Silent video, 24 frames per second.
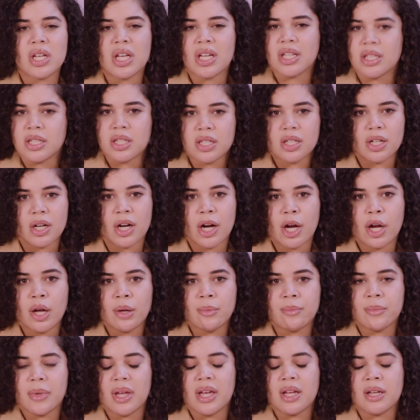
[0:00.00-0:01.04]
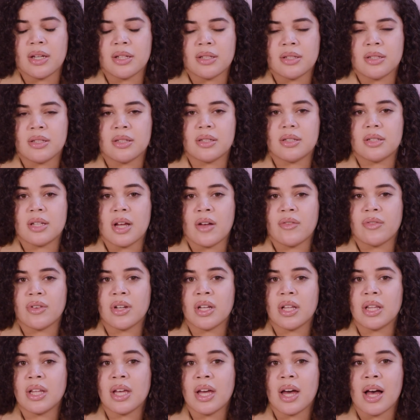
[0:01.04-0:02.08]
Instagram. It is
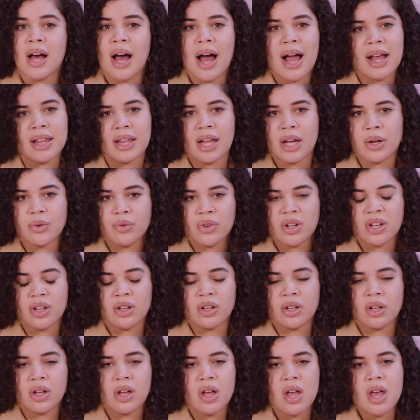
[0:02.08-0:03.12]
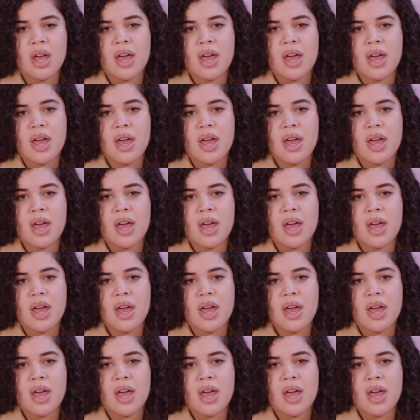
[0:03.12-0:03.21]
definitely a highlight reel,